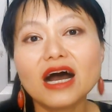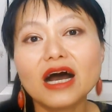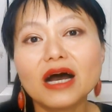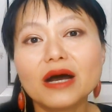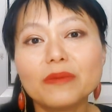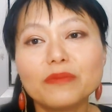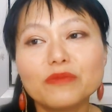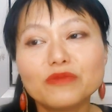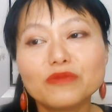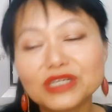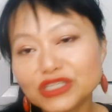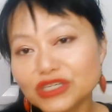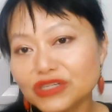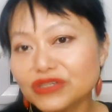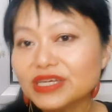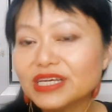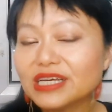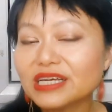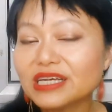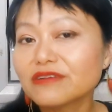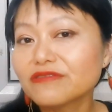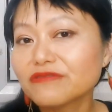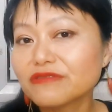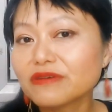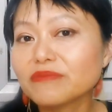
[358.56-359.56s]
We do
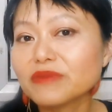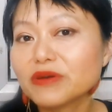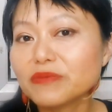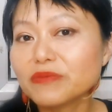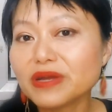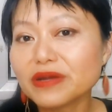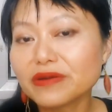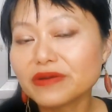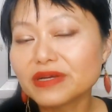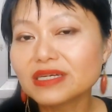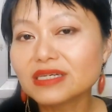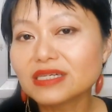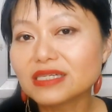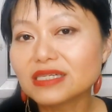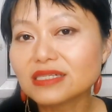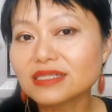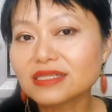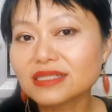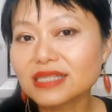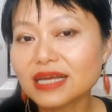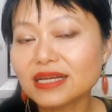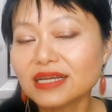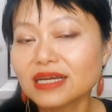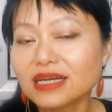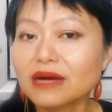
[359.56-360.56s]
hear from Americans
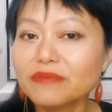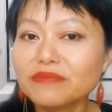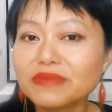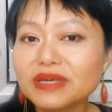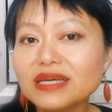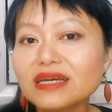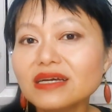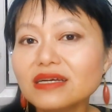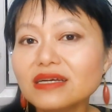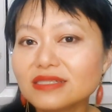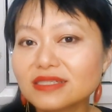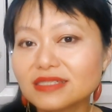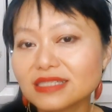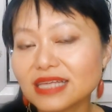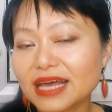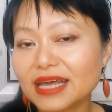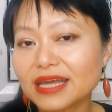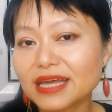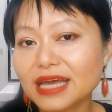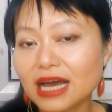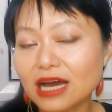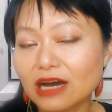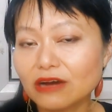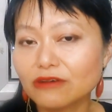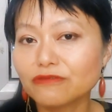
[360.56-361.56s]
that come here and
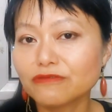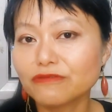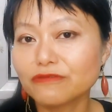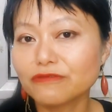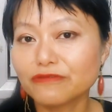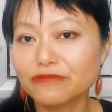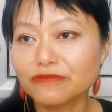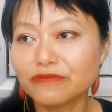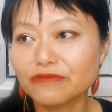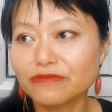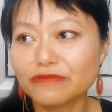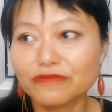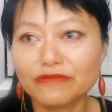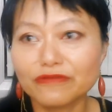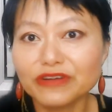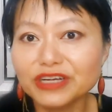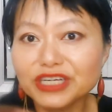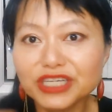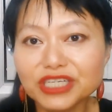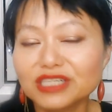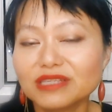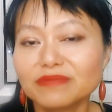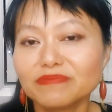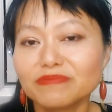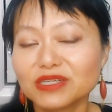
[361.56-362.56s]
saying how
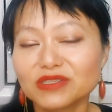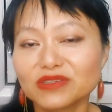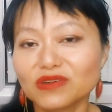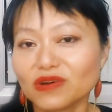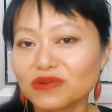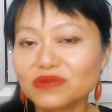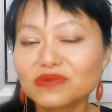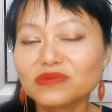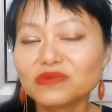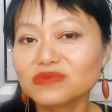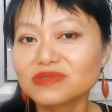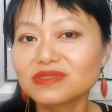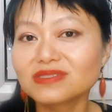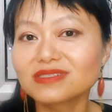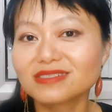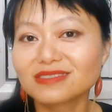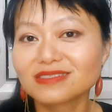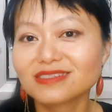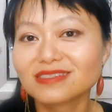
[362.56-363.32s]
fresh the McDonald's